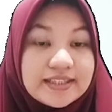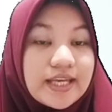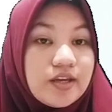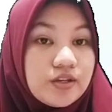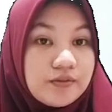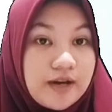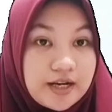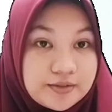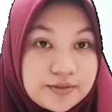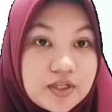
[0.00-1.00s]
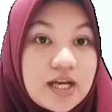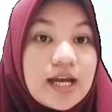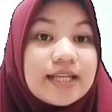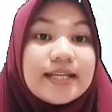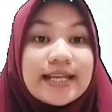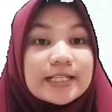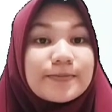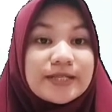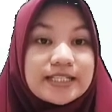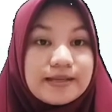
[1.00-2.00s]
thank you Faruk. The next
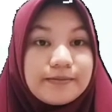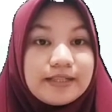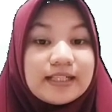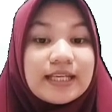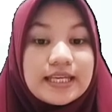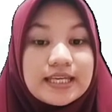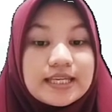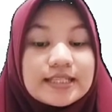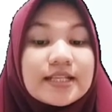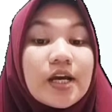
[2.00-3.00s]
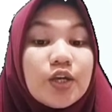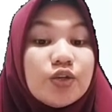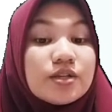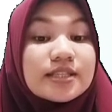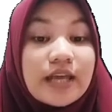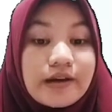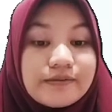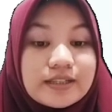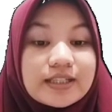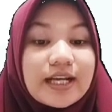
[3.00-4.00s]
principle is use
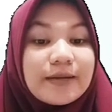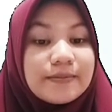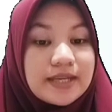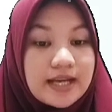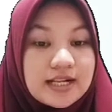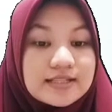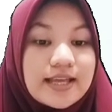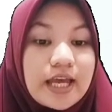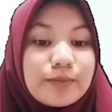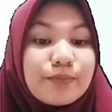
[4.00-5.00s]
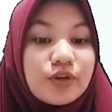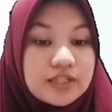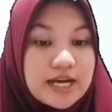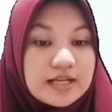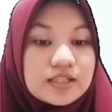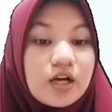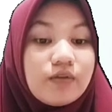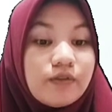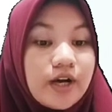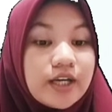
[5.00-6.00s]
safer chemicals and products.
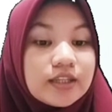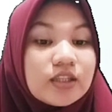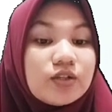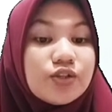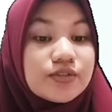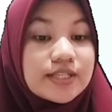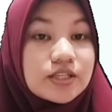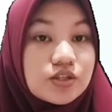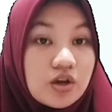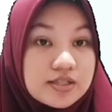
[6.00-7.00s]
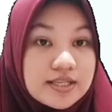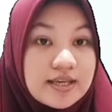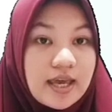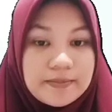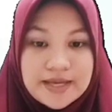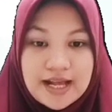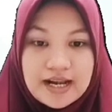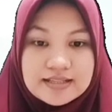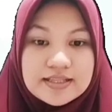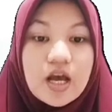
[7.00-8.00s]
Avoid using toxic
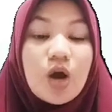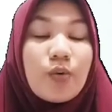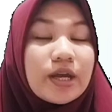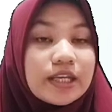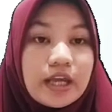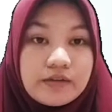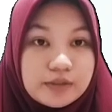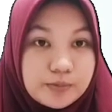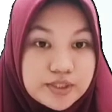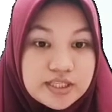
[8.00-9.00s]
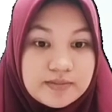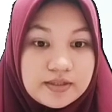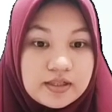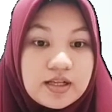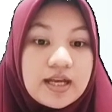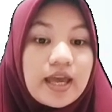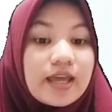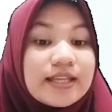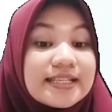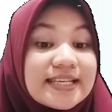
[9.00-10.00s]
chemicals whenever possible.
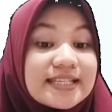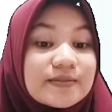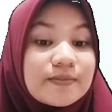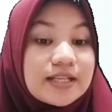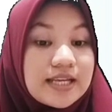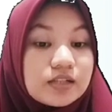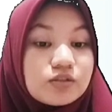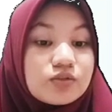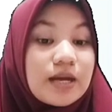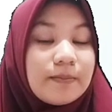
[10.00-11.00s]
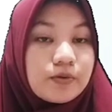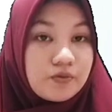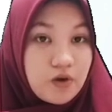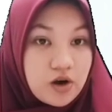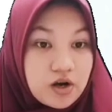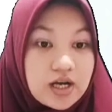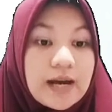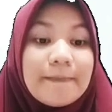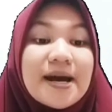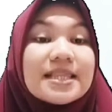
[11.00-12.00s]
This is similar to number 4,
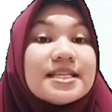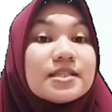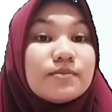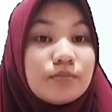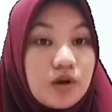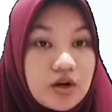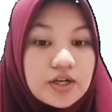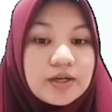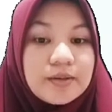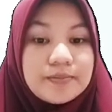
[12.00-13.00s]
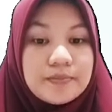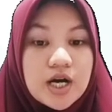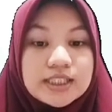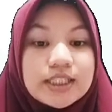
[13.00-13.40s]
but it's more about the